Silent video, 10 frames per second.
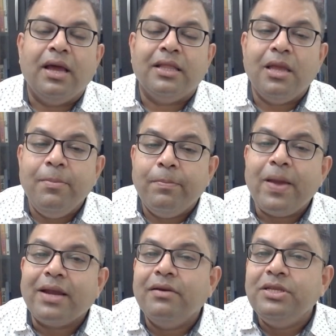and the
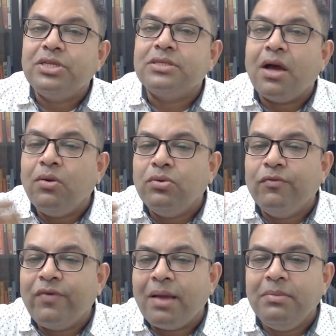impact reaches out
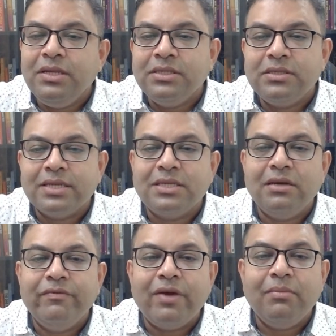to families,
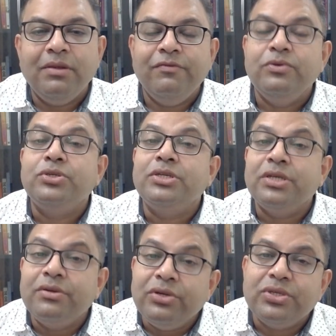extended family, future
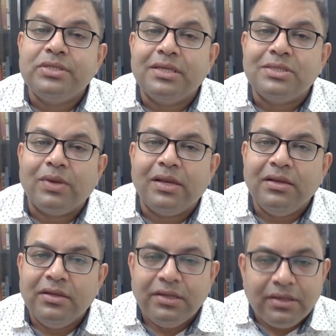generations as well,
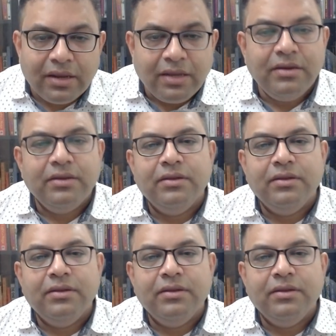right?